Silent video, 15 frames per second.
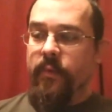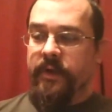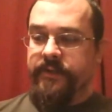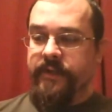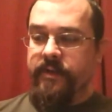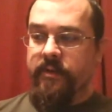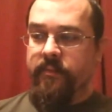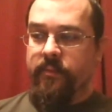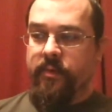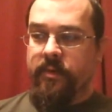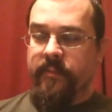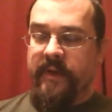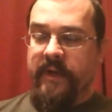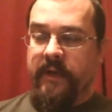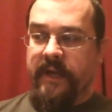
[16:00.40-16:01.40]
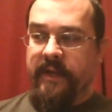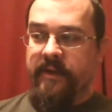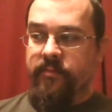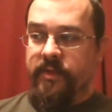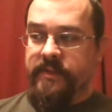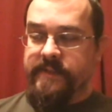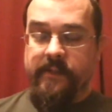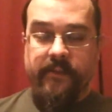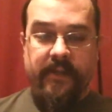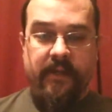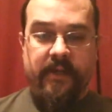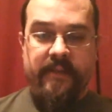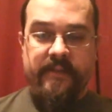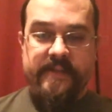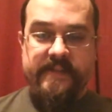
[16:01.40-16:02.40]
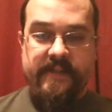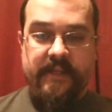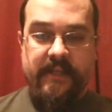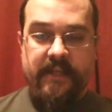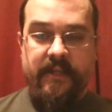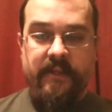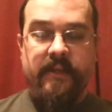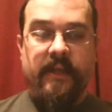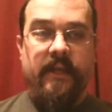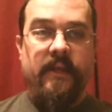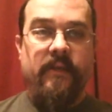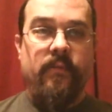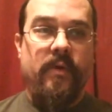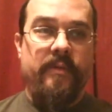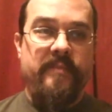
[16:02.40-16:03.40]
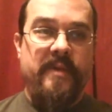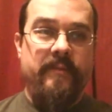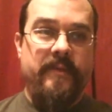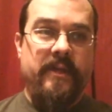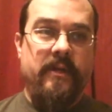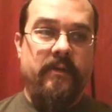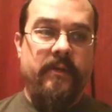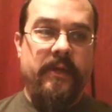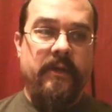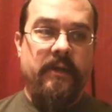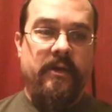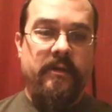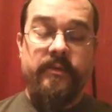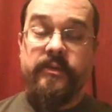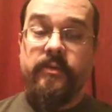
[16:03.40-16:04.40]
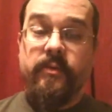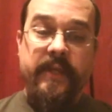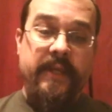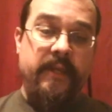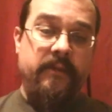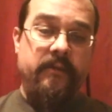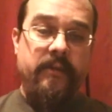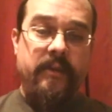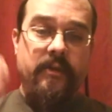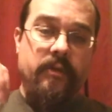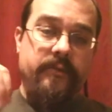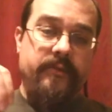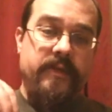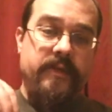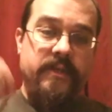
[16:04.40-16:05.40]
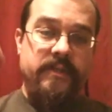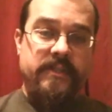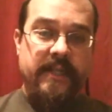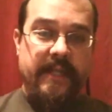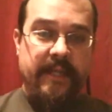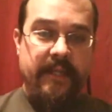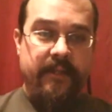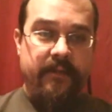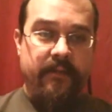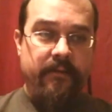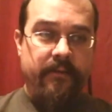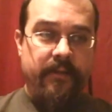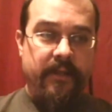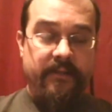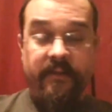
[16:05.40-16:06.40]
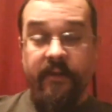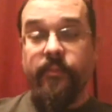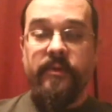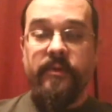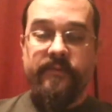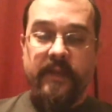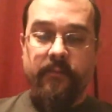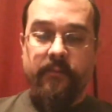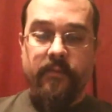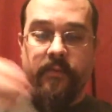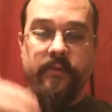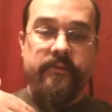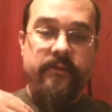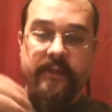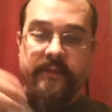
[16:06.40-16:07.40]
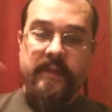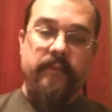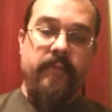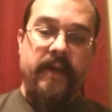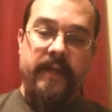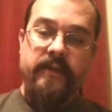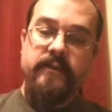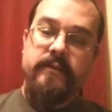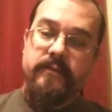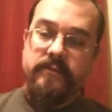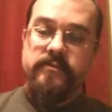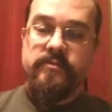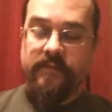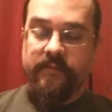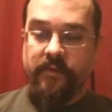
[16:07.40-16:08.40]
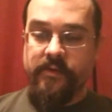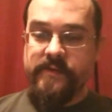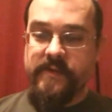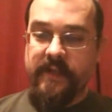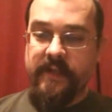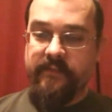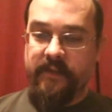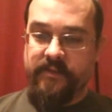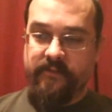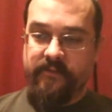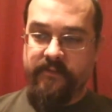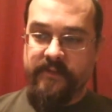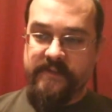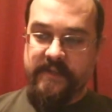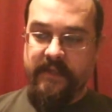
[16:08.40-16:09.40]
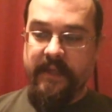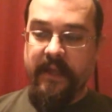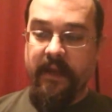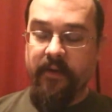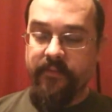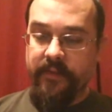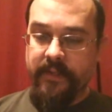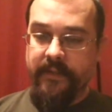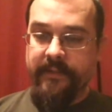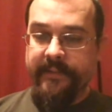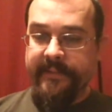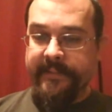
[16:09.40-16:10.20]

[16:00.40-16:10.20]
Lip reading: want to know more about kind of what's going on in the city and what may be going on between the orphanage and the Temple of Nerul, so that they might traverse that section of the city carefully.